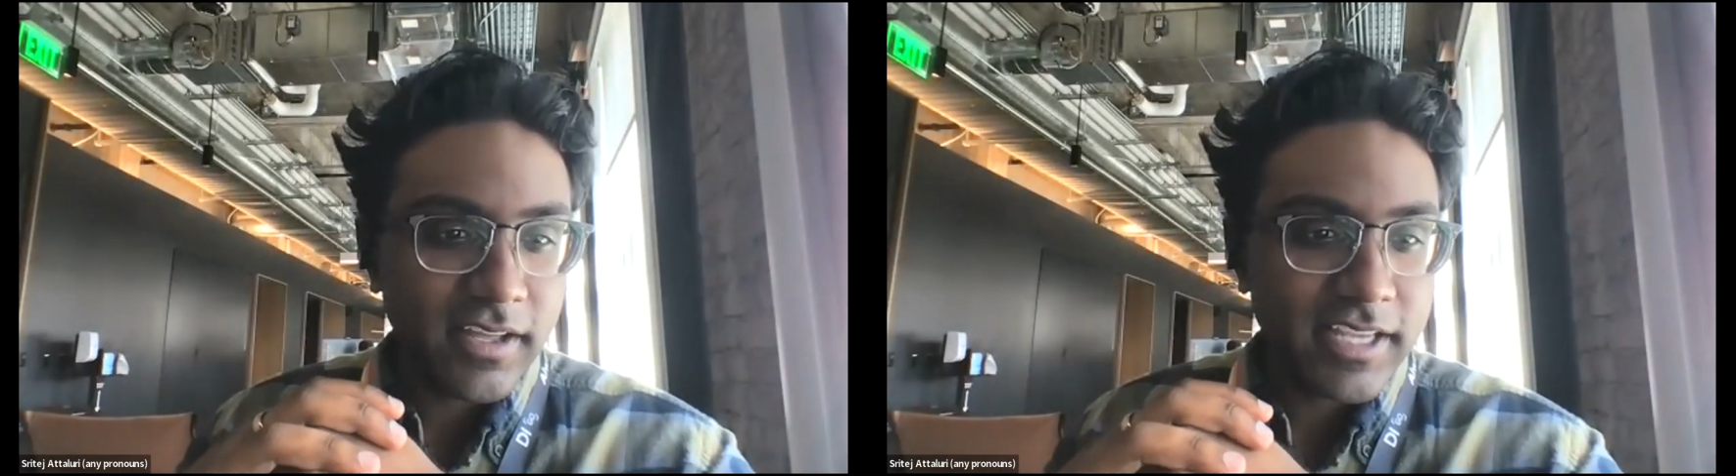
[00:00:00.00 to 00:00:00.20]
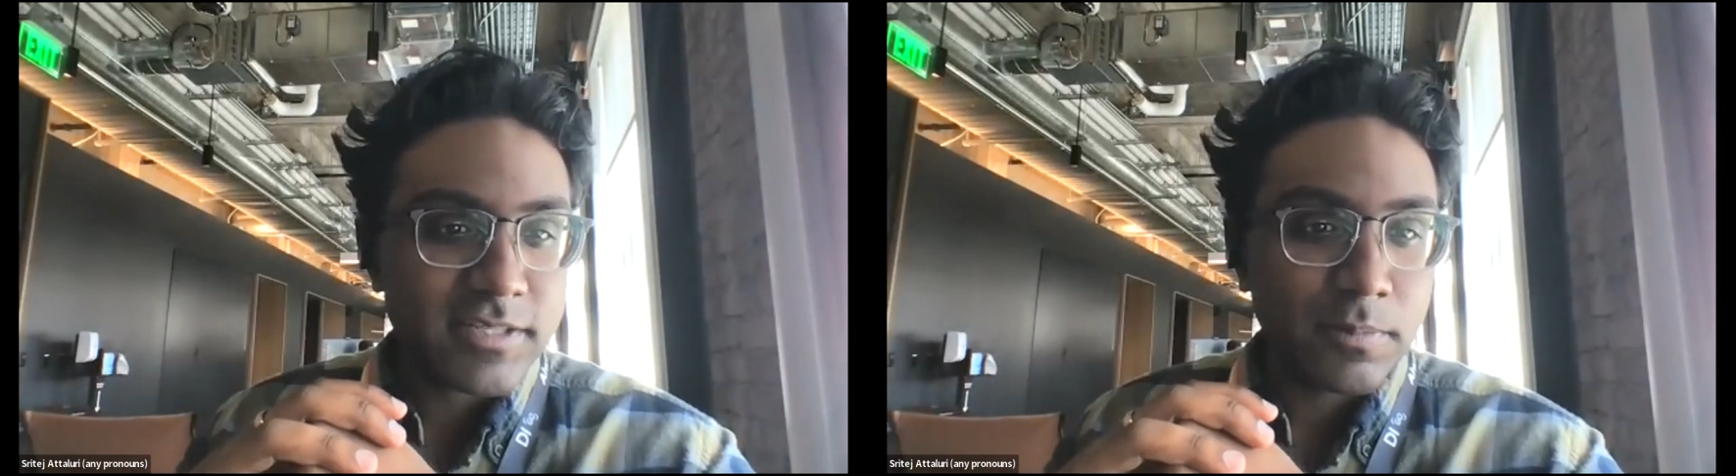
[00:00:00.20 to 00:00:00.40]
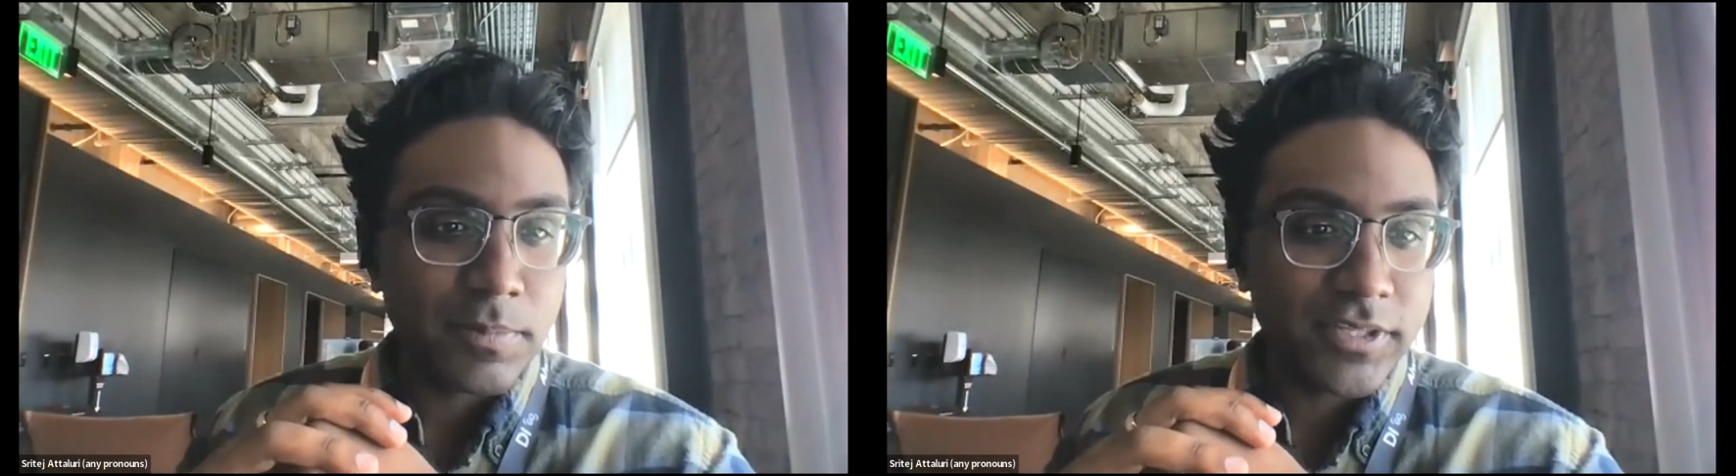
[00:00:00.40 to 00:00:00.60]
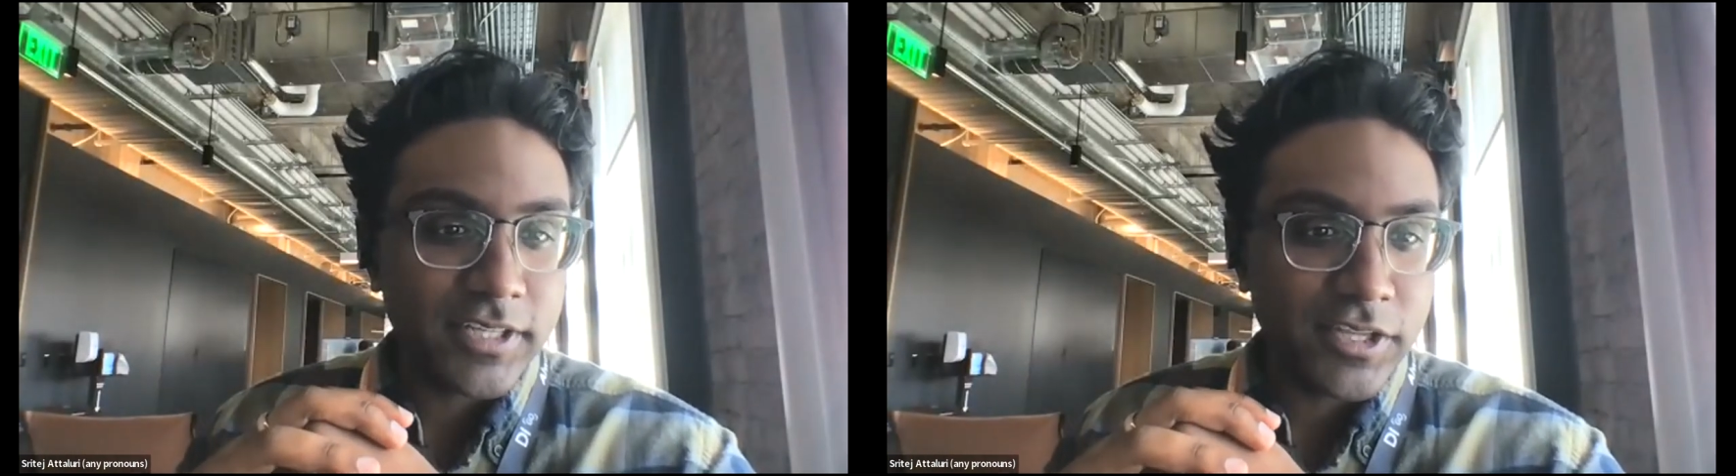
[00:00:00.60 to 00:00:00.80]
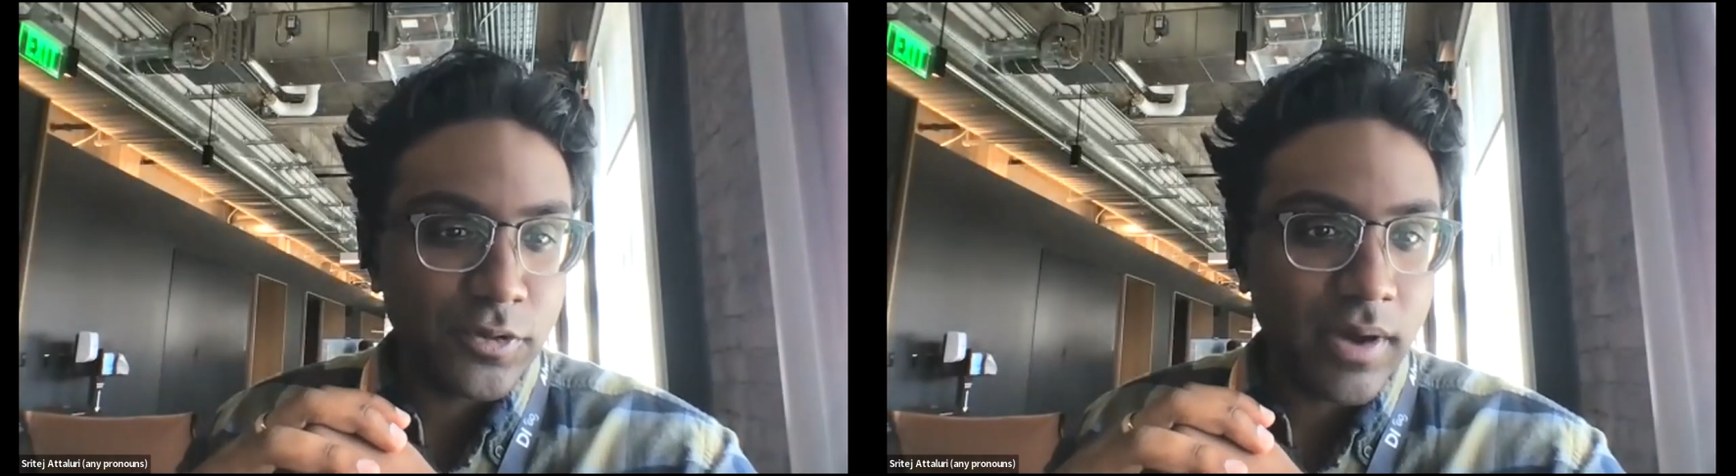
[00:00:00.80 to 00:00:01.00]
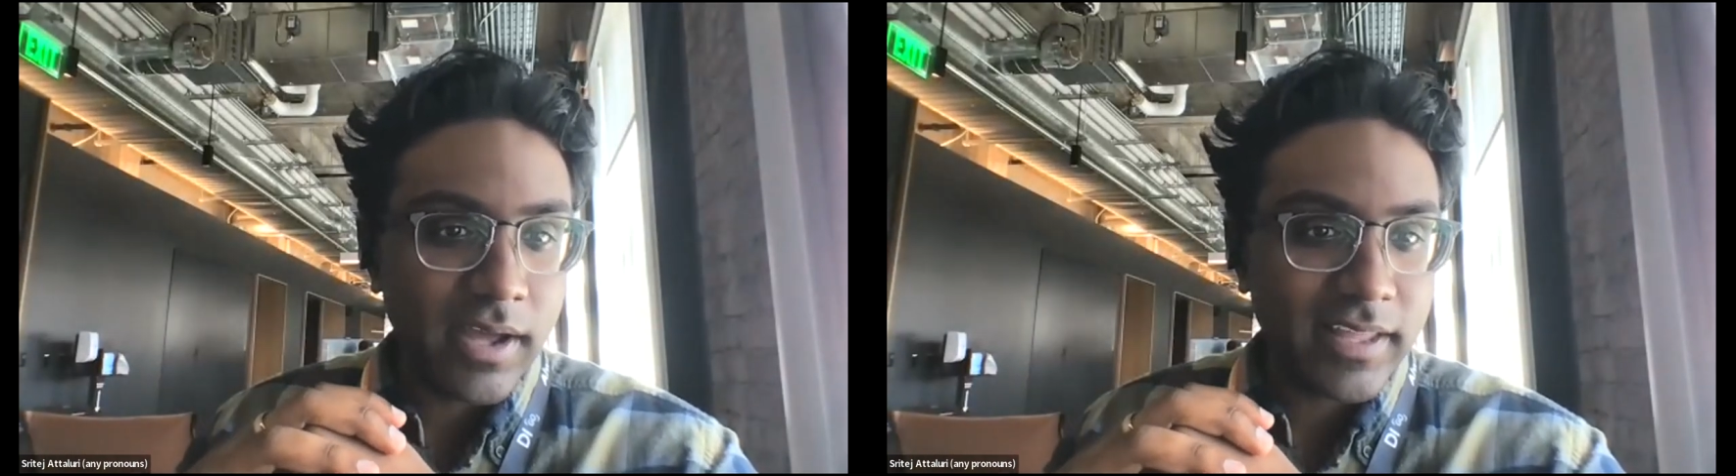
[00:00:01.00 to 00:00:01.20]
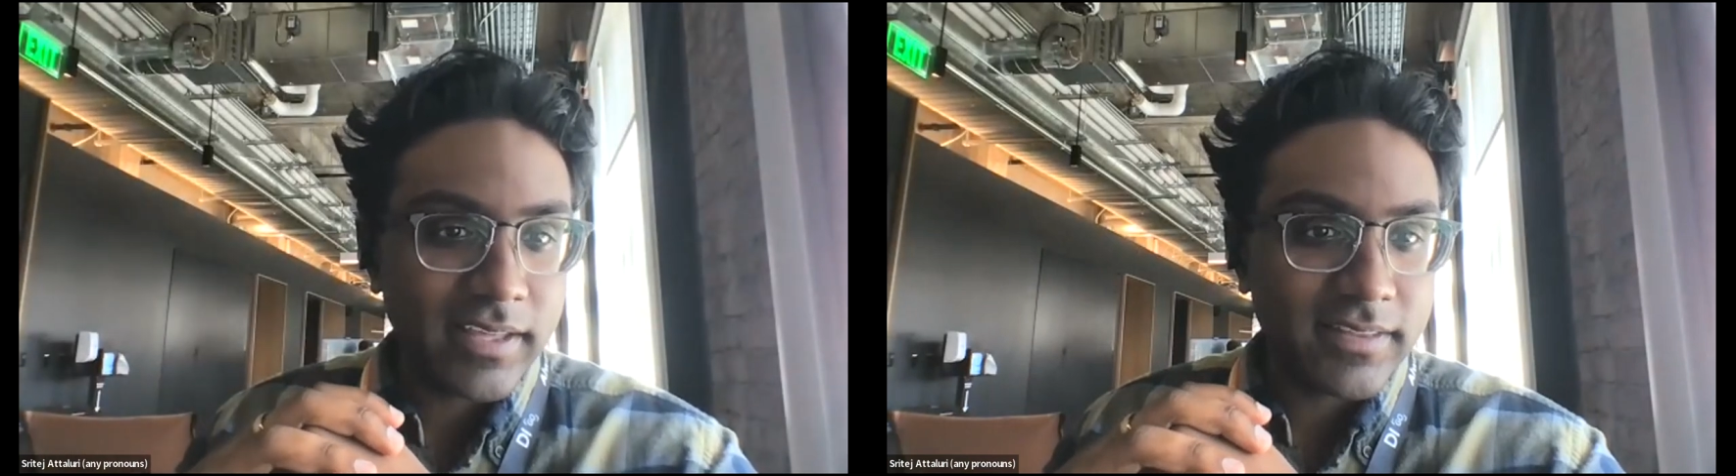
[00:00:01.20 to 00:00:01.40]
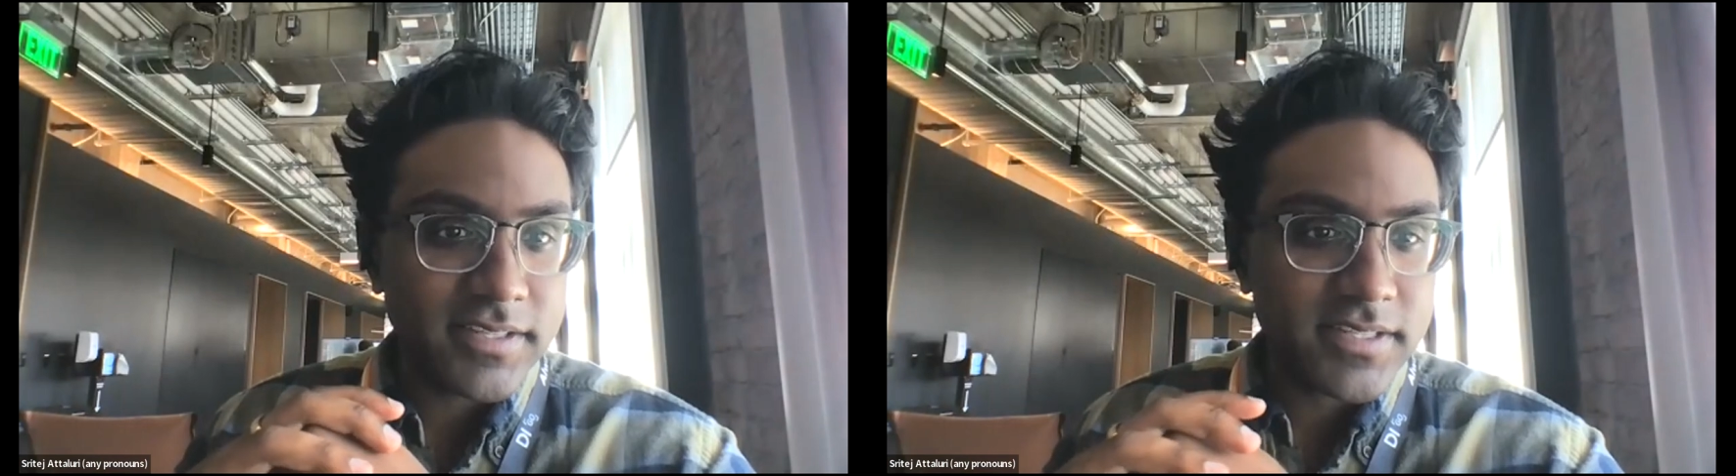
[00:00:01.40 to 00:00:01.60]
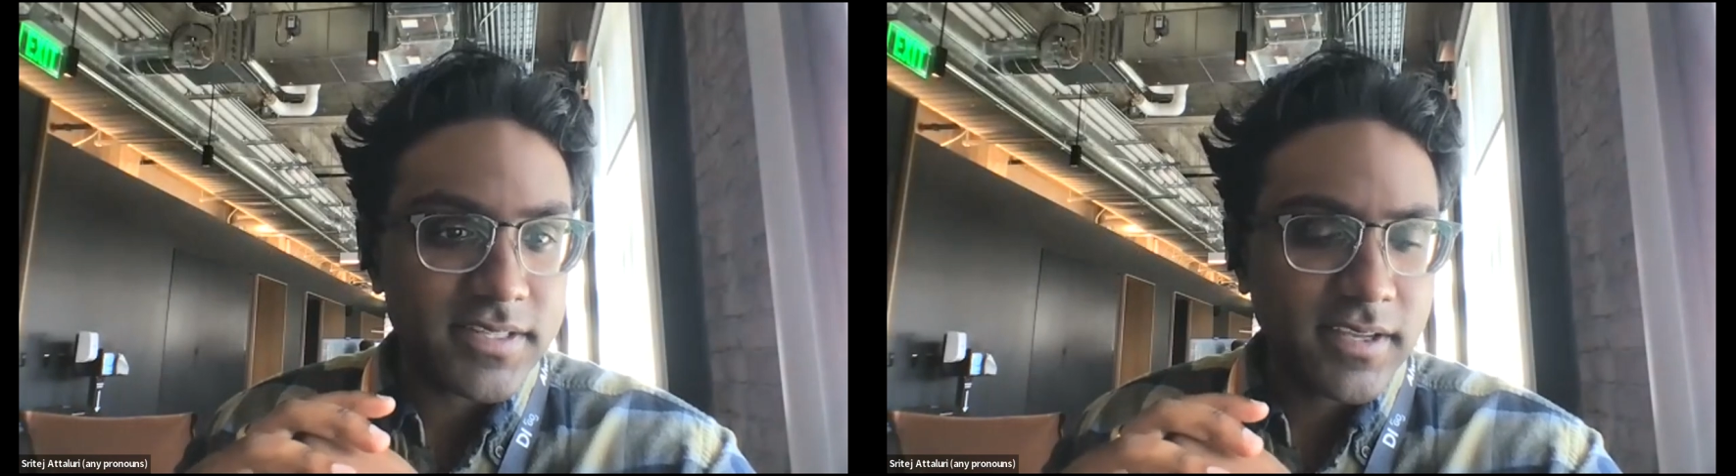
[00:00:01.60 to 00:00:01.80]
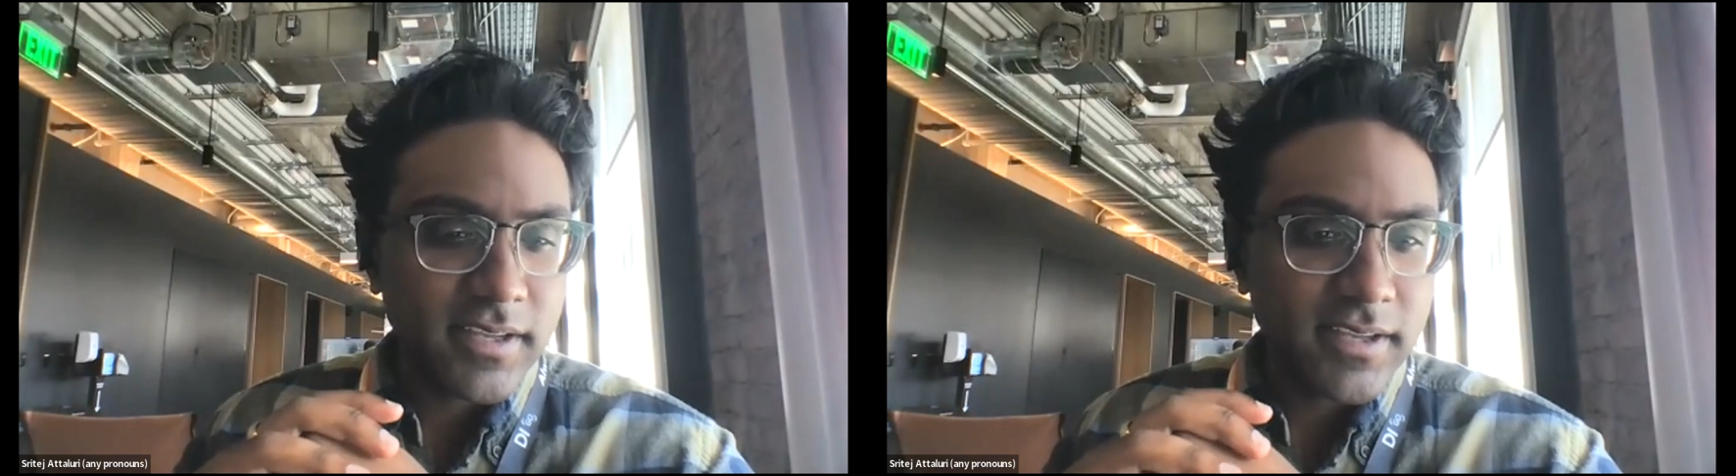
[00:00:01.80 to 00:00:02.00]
I guess when building a UI like this.